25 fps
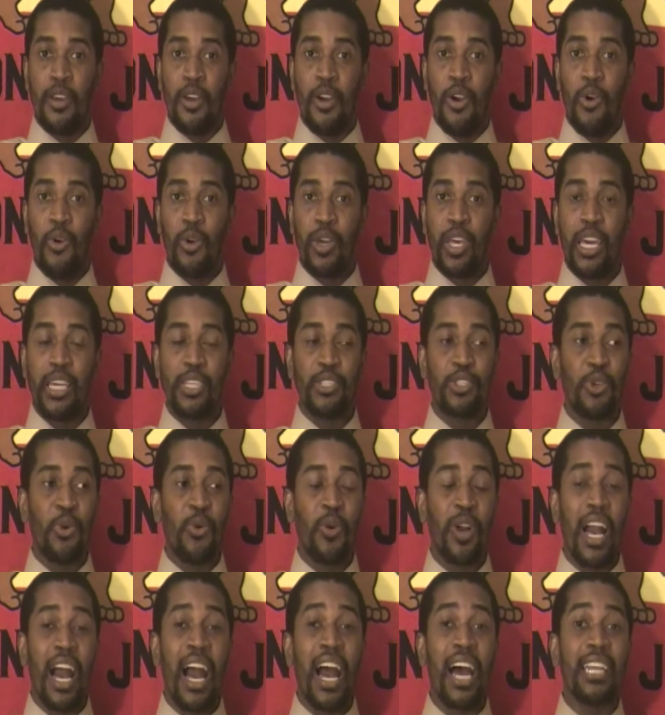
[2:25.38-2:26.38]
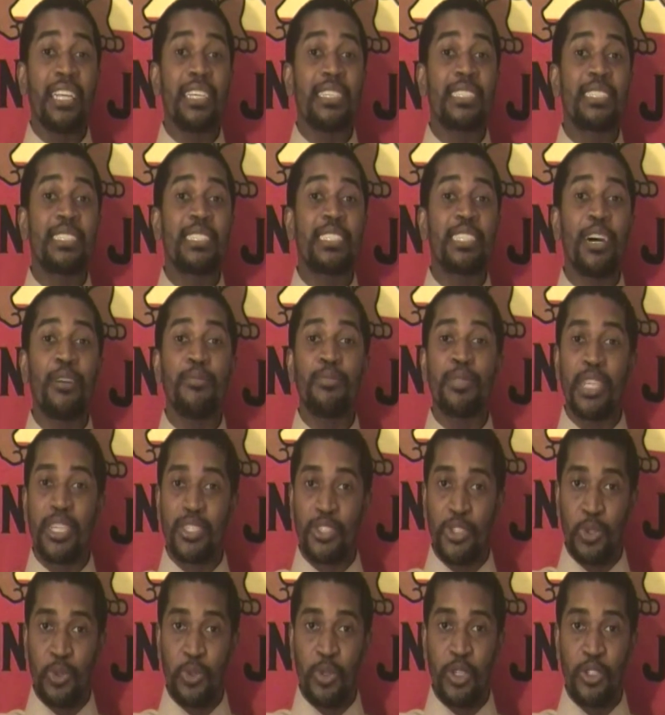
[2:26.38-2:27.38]
Okay, so God is
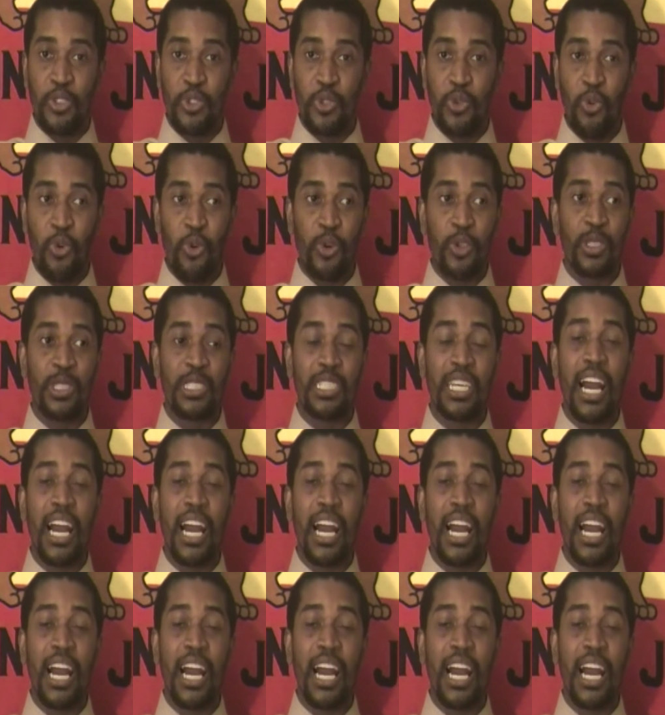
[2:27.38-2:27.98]
subject to His laws.